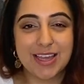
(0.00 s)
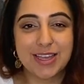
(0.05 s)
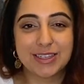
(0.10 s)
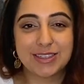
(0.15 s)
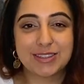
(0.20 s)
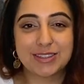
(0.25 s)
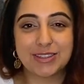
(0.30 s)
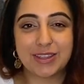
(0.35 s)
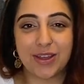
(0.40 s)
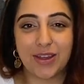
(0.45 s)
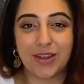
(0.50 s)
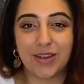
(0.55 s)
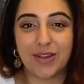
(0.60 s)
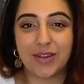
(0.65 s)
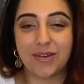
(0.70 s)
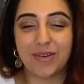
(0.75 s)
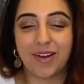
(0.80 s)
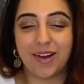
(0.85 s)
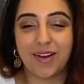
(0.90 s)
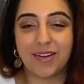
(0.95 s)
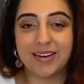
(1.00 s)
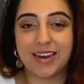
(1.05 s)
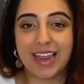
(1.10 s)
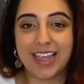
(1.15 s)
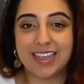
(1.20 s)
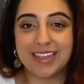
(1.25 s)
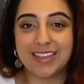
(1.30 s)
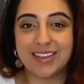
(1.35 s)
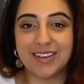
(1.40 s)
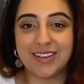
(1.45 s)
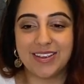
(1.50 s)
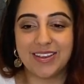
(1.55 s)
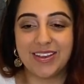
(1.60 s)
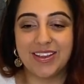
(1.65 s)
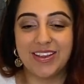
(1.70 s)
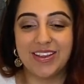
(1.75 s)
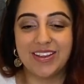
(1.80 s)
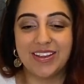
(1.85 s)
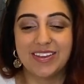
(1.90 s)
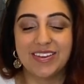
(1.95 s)
so I'll let
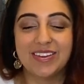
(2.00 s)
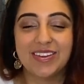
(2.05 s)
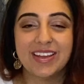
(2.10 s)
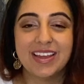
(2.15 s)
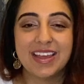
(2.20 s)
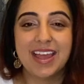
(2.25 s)
you